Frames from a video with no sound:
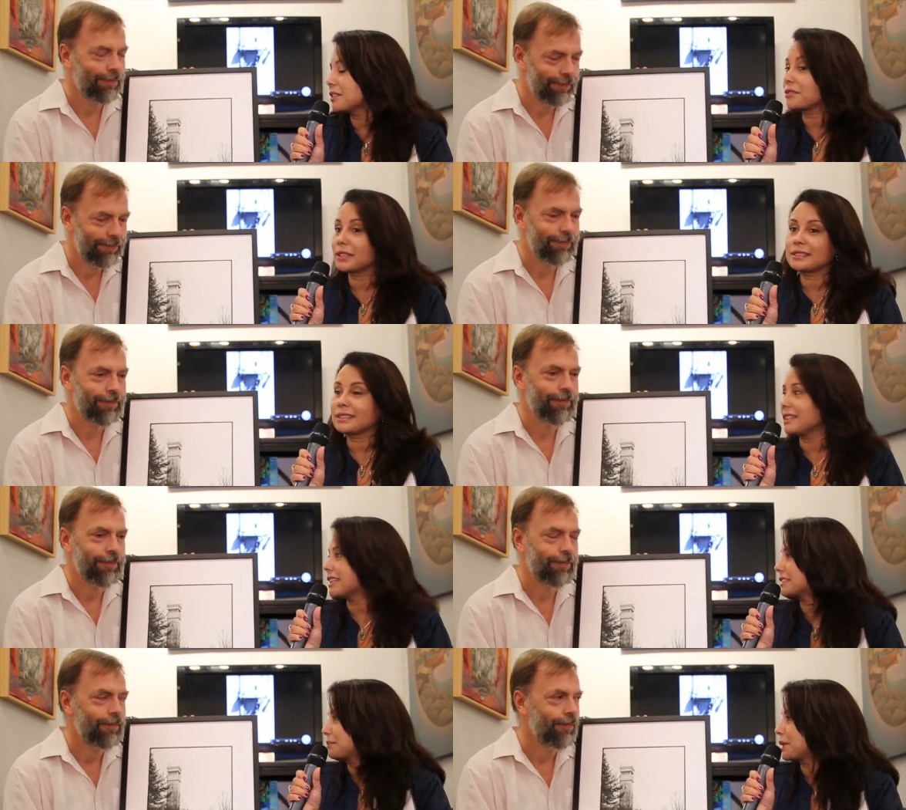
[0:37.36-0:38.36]
Speaker 1: enriching the
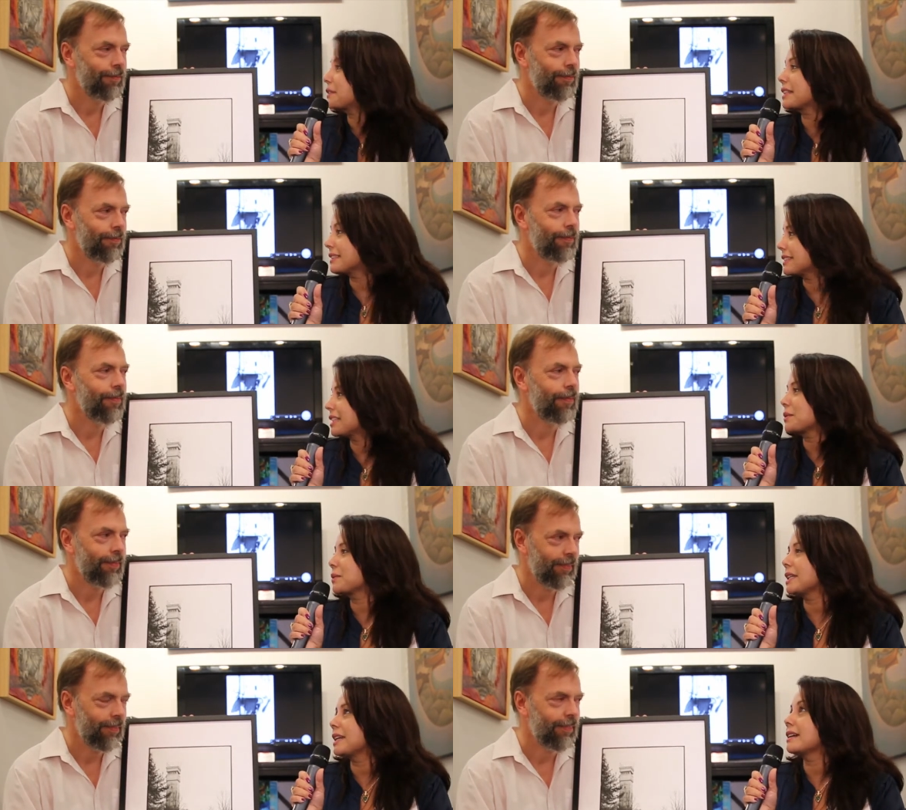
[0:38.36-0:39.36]
experience here.
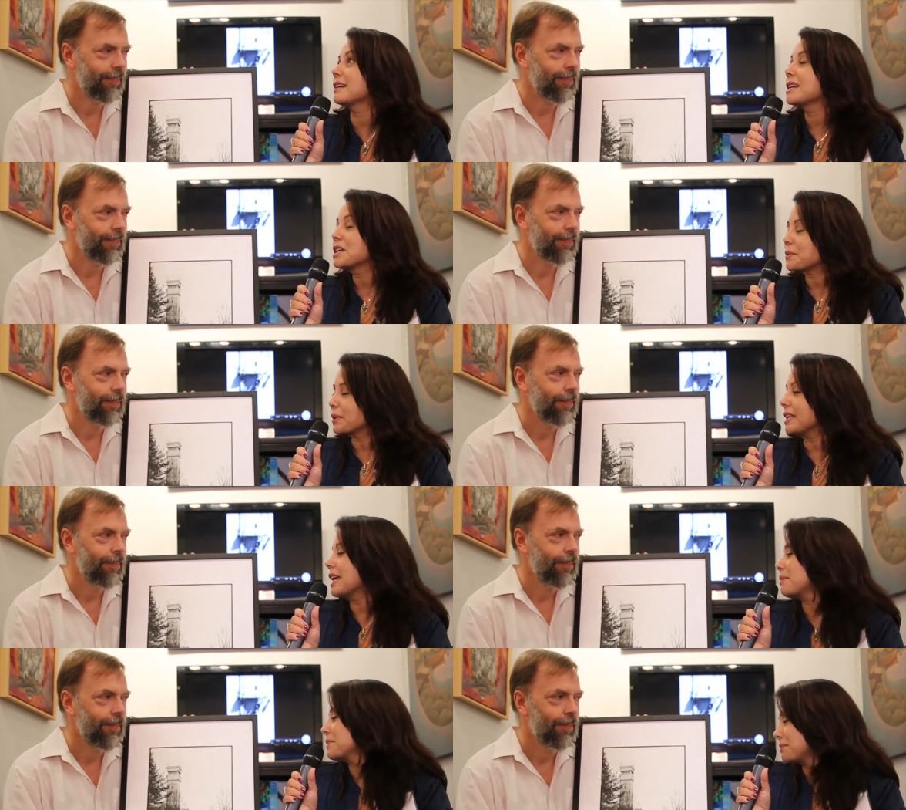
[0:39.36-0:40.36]
We are really
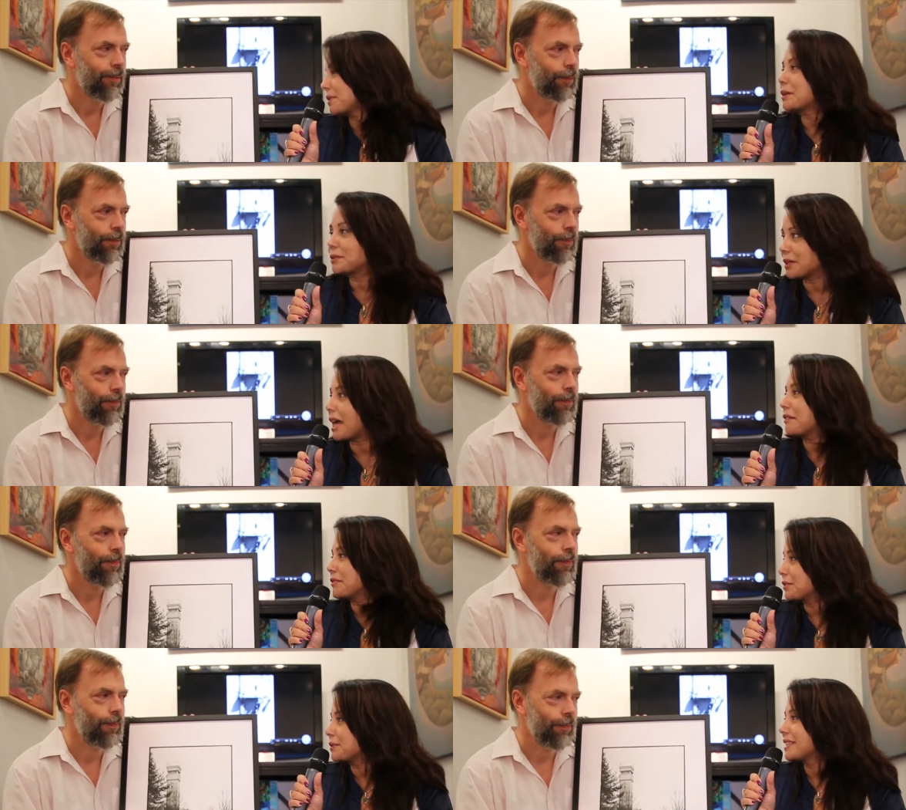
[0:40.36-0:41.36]
happy and proud to have
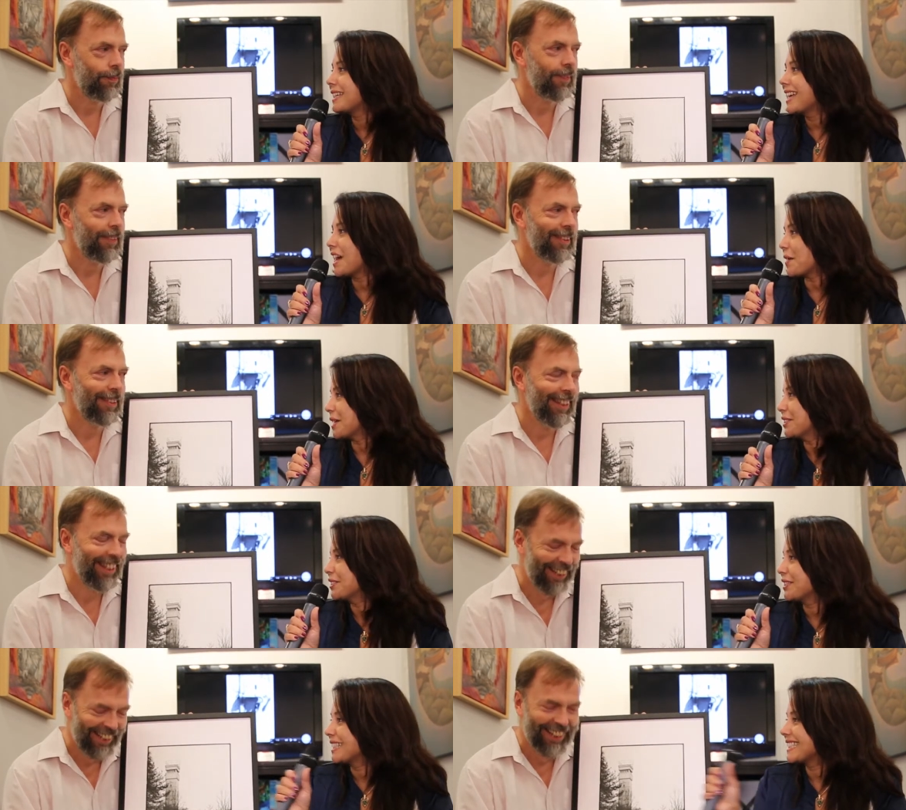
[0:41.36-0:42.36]
you. How are you
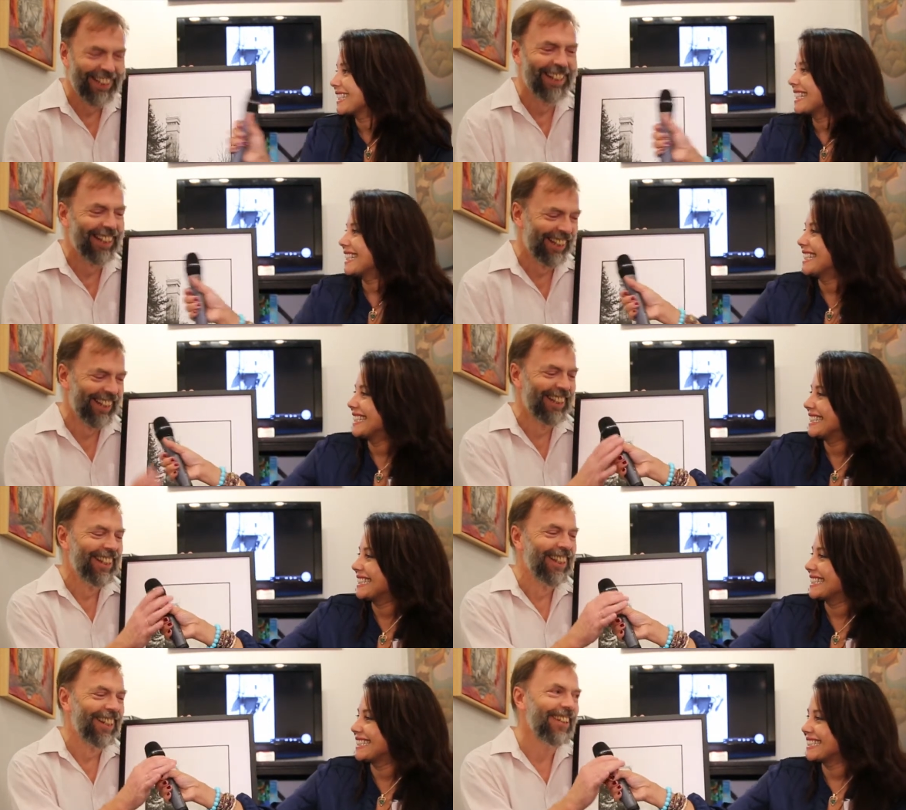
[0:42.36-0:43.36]
doing?
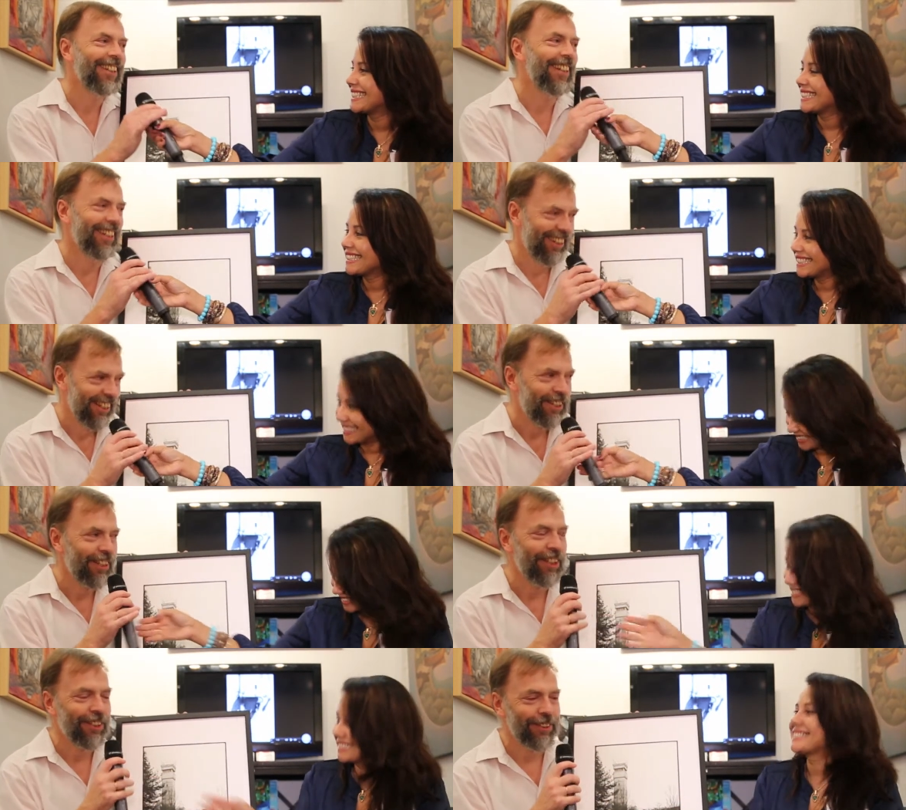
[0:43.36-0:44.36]
Speaker 2: Okay,
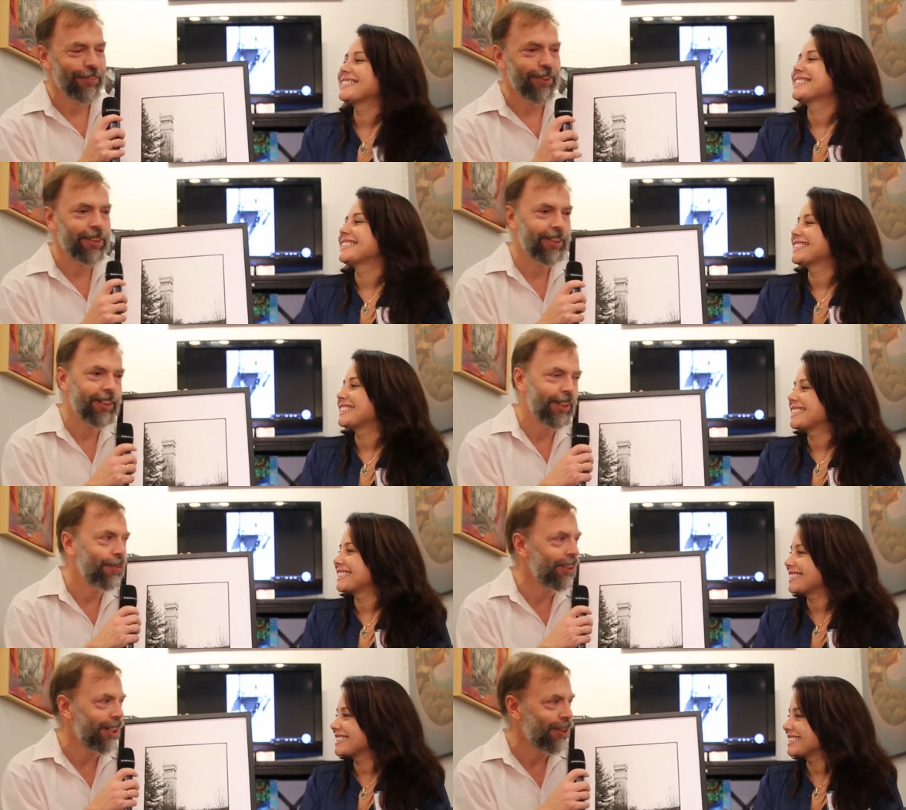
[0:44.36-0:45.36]
thank you for the
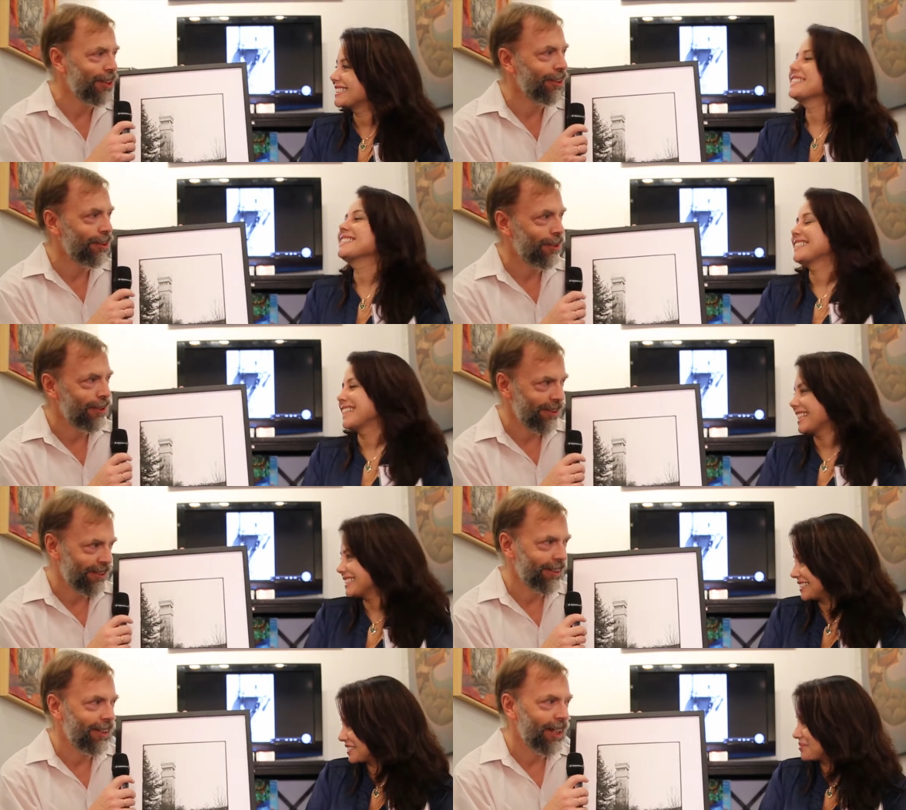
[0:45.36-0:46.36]
invitation to
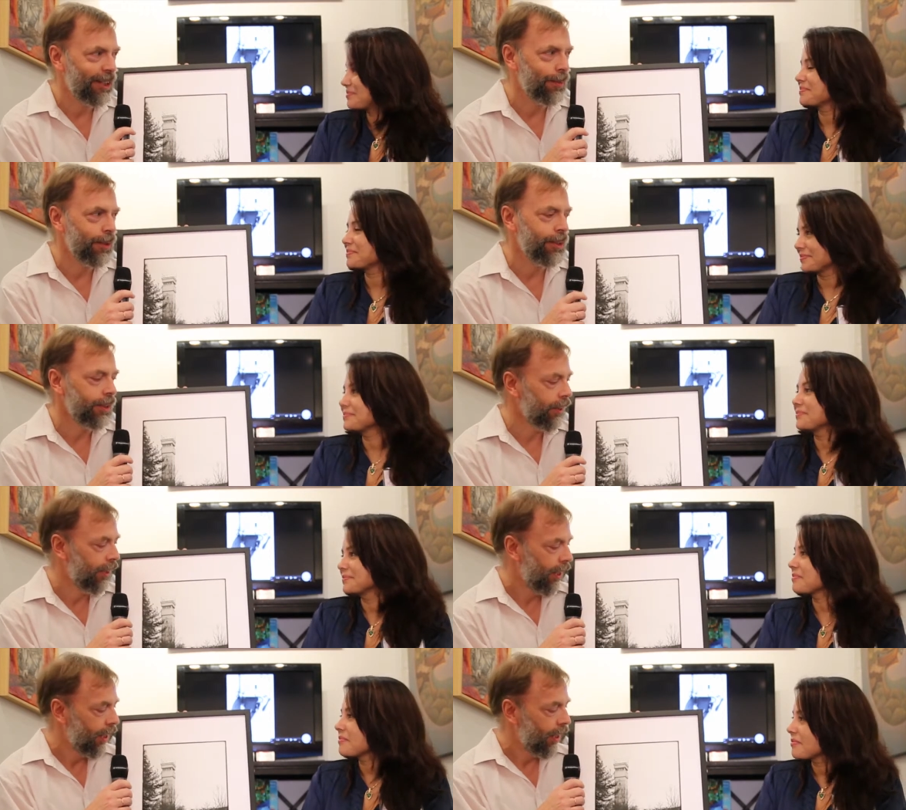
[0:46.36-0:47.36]
this exhibition.
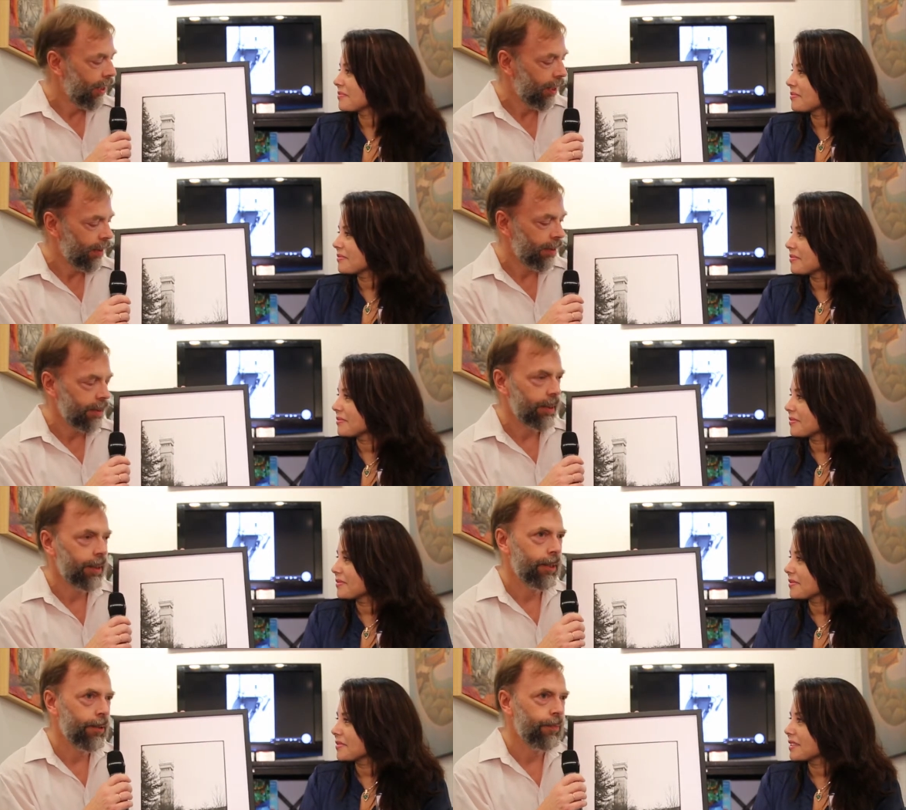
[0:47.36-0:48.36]
And
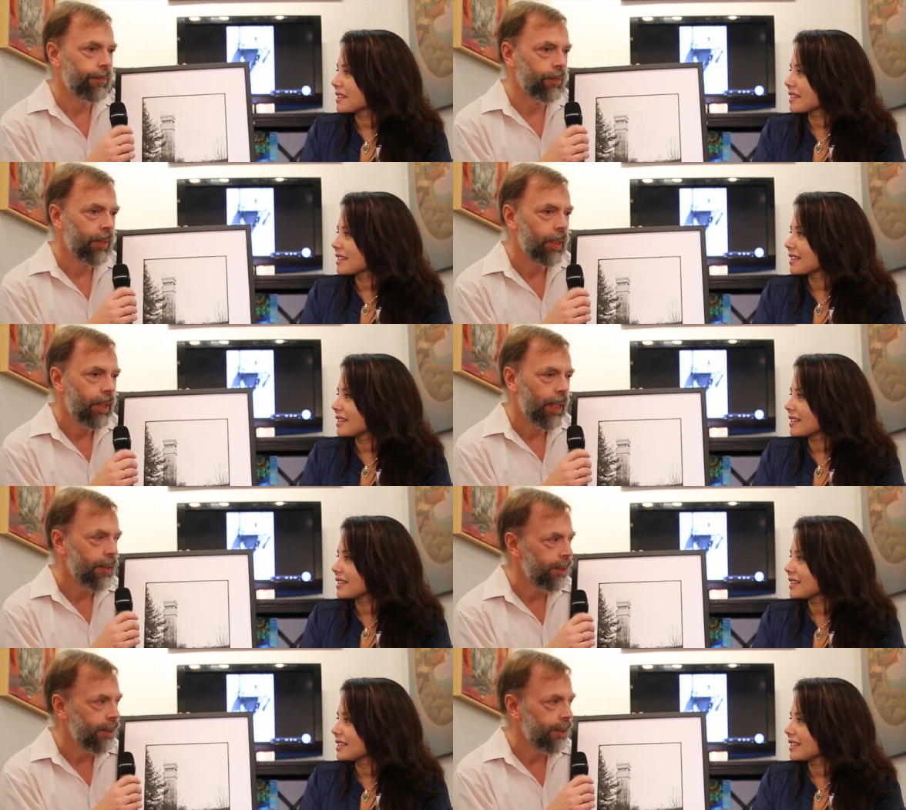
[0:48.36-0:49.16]
I